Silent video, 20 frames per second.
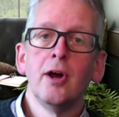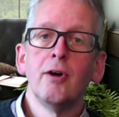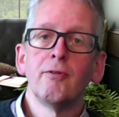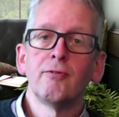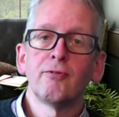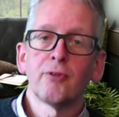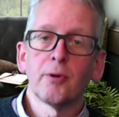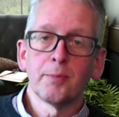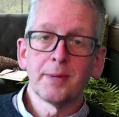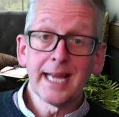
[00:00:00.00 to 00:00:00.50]

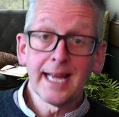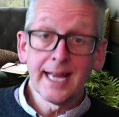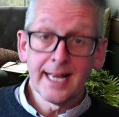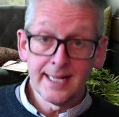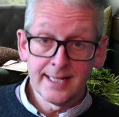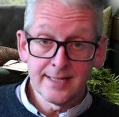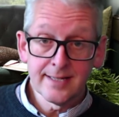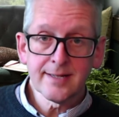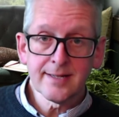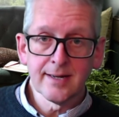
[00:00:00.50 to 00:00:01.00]
from the
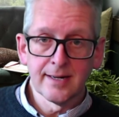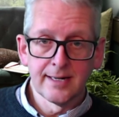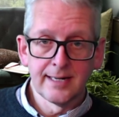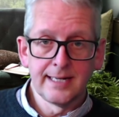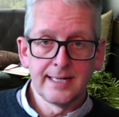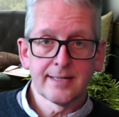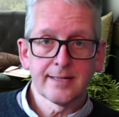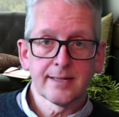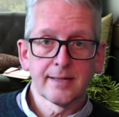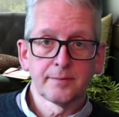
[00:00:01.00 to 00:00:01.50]

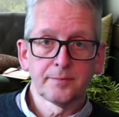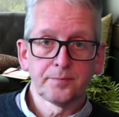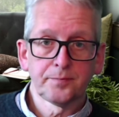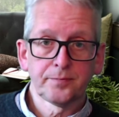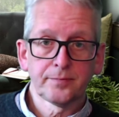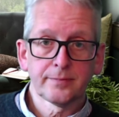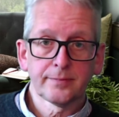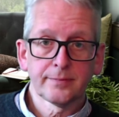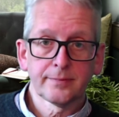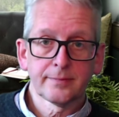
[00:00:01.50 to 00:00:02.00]
inside.
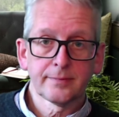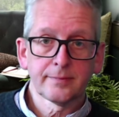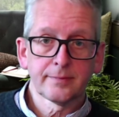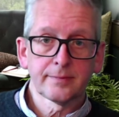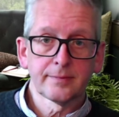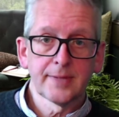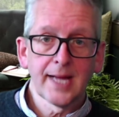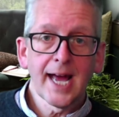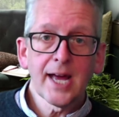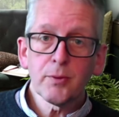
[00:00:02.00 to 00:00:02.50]

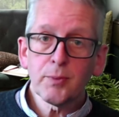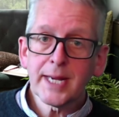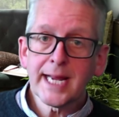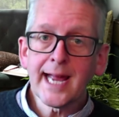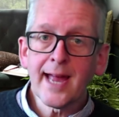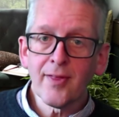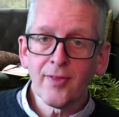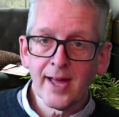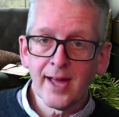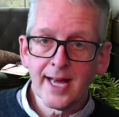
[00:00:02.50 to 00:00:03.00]
How do we
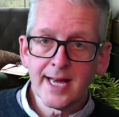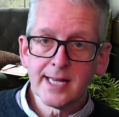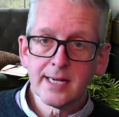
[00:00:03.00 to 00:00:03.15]
get that?